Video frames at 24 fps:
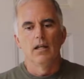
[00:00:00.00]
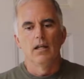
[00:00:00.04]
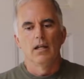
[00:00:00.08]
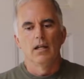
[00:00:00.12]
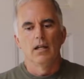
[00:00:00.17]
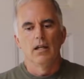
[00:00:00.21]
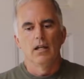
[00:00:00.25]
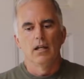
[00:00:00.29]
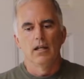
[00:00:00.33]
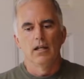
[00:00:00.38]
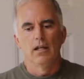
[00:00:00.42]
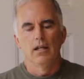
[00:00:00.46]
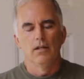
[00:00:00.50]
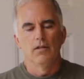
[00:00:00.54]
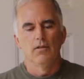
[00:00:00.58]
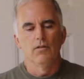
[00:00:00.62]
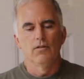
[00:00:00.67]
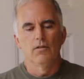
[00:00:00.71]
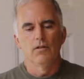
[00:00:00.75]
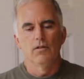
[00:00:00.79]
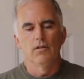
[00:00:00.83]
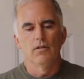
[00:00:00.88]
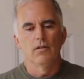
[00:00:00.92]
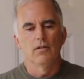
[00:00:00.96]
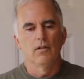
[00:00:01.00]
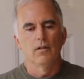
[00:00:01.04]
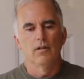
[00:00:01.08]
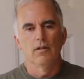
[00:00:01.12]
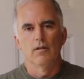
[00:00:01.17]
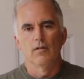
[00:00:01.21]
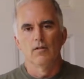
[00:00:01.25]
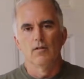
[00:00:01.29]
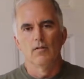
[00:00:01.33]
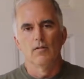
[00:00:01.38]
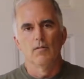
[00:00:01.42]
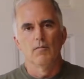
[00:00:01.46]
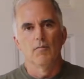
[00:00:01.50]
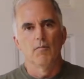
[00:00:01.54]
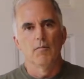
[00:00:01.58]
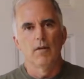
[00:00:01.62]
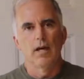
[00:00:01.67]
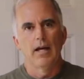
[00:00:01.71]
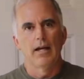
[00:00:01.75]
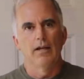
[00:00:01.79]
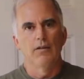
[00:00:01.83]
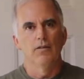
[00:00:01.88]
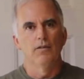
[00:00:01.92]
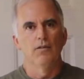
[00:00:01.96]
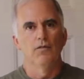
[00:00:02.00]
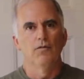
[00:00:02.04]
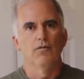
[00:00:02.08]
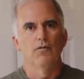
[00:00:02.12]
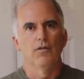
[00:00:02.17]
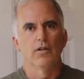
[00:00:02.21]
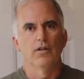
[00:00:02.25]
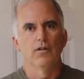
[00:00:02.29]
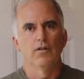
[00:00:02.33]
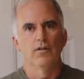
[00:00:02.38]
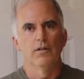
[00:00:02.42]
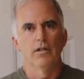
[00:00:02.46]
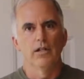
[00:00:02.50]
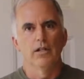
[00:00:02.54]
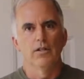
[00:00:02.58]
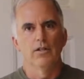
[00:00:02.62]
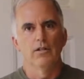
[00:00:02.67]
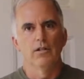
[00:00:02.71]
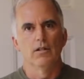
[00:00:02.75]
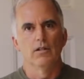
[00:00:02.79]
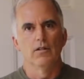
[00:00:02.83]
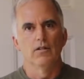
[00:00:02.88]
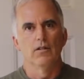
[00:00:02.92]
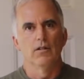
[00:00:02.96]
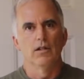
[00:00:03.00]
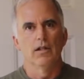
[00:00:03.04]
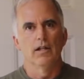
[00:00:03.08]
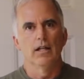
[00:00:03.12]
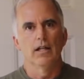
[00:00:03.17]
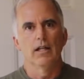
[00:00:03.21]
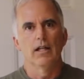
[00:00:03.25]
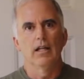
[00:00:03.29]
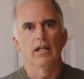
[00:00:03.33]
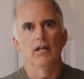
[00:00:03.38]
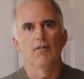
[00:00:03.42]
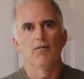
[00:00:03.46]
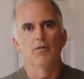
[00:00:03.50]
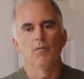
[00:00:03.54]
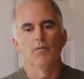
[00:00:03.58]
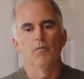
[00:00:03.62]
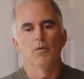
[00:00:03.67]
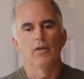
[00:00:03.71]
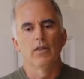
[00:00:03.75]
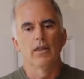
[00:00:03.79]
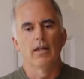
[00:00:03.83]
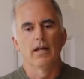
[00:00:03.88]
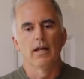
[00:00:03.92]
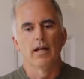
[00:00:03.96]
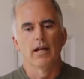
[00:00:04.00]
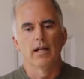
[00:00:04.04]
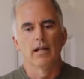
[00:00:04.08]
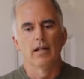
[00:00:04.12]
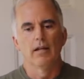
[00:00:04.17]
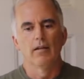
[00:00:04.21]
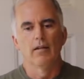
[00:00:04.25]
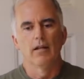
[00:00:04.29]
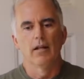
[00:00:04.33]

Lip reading: and it's just massive frustration. So I kind of gave up with that,